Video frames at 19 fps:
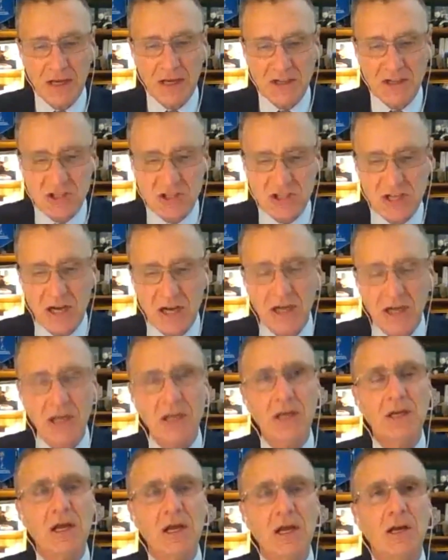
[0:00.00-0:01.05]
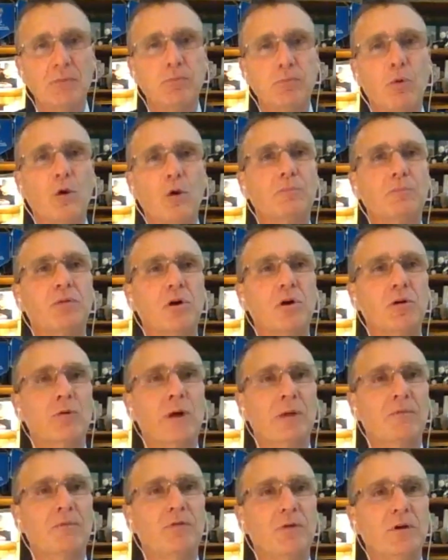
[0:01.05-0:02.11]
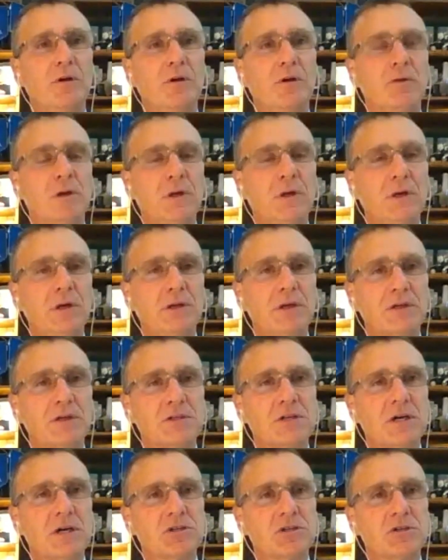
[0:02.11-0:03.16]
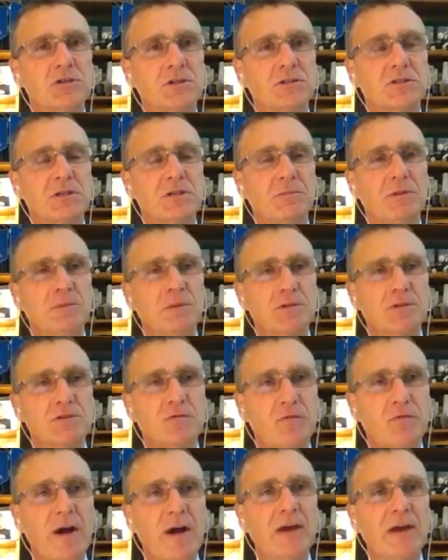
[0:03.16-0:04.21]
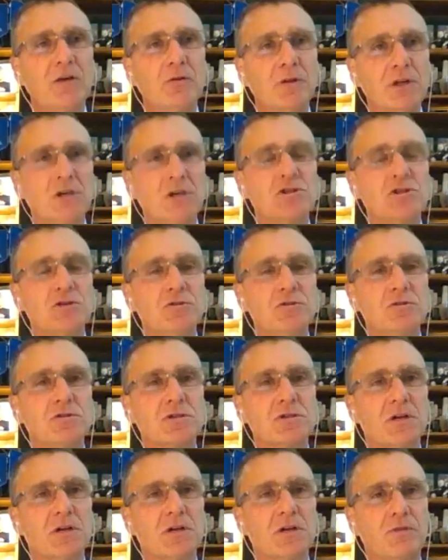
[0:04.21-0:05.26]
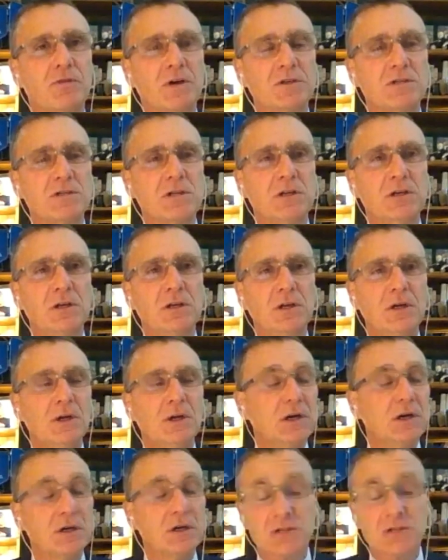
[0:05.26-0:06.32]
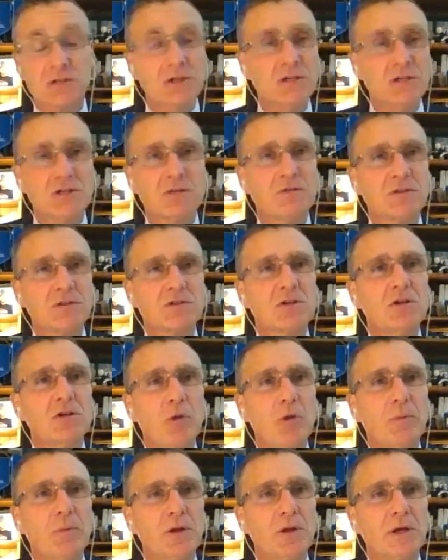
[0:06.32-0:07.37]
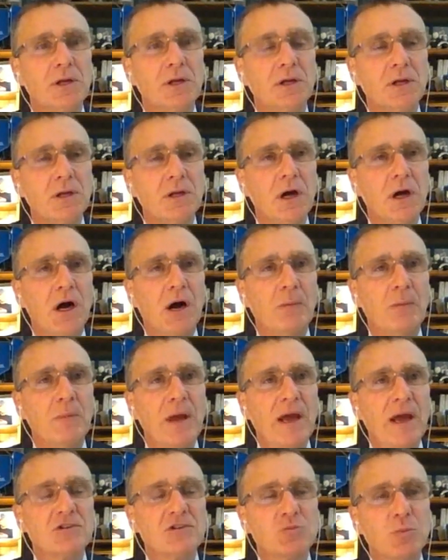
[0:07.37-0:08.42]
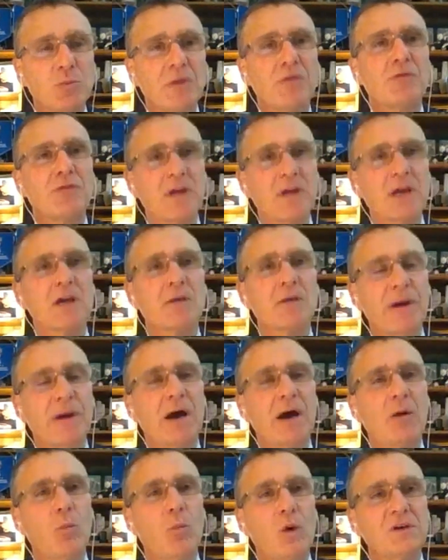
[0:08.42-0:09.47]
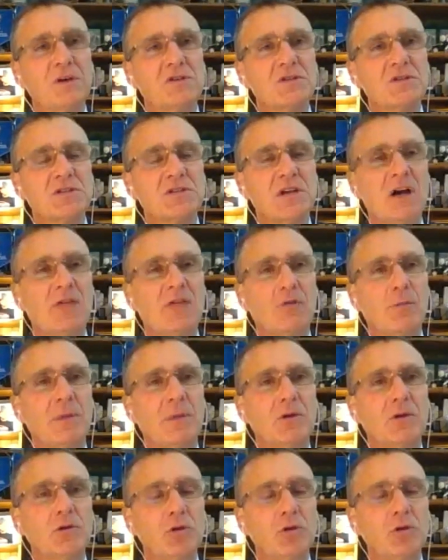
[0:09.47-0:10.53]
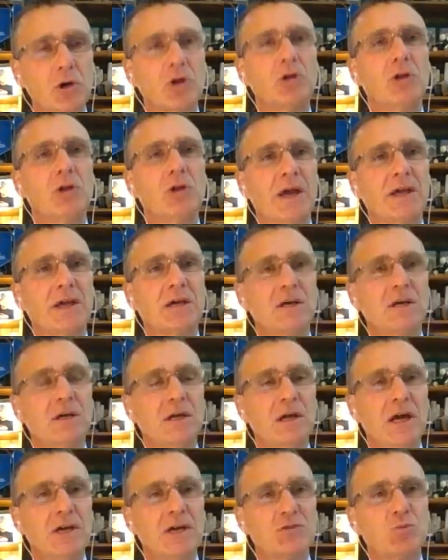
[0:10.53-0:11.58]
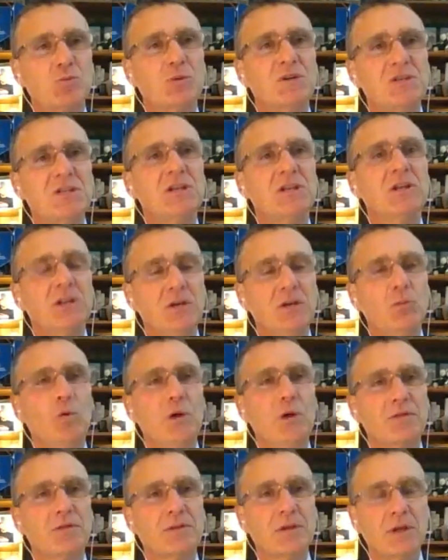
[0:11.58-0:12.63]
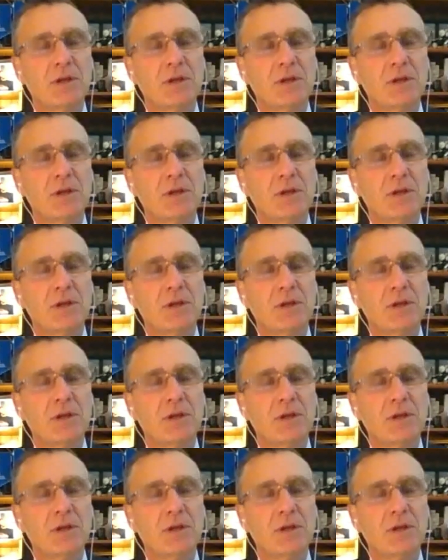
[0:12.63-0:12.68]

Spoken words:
exciting and important program for you that touch on some of the most vital issues confronting us, each of us globally, as we think about what does government look like as we're dealing with